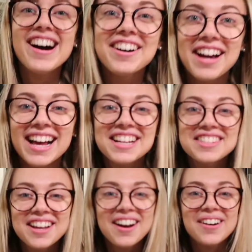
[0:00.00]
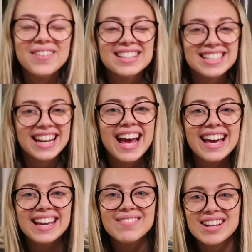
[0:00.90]
Okay, so
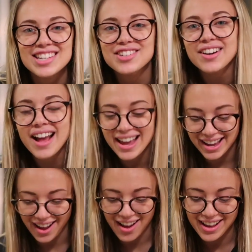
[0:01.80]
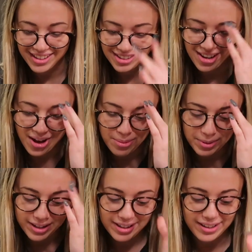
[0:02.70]
today my sister and I got
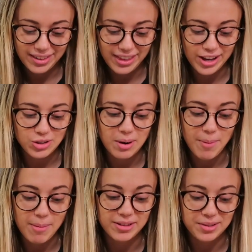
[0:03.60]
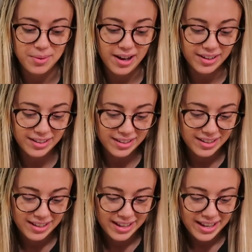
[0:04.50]
some things for my mom as well.
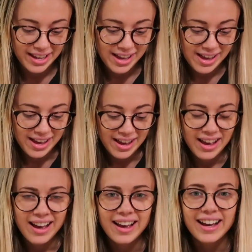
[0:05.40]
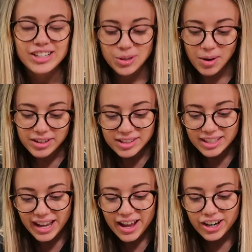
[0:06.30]
And she wanted us
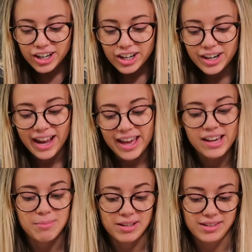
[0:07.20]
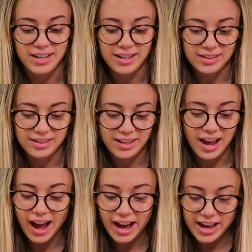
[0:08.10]
to get her jicama sticks.
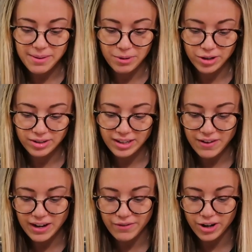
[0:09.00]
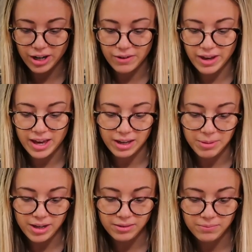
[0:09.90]
I personally have never heard of a
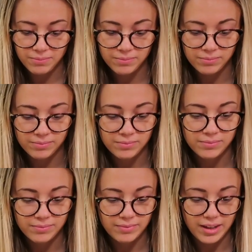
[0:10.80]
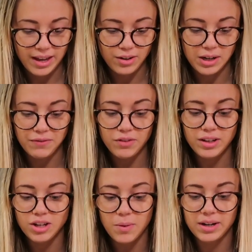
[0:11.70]
jicama and don't even
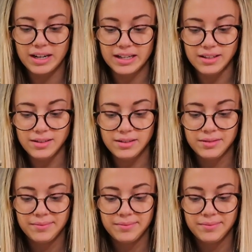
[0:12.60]
really know what it is,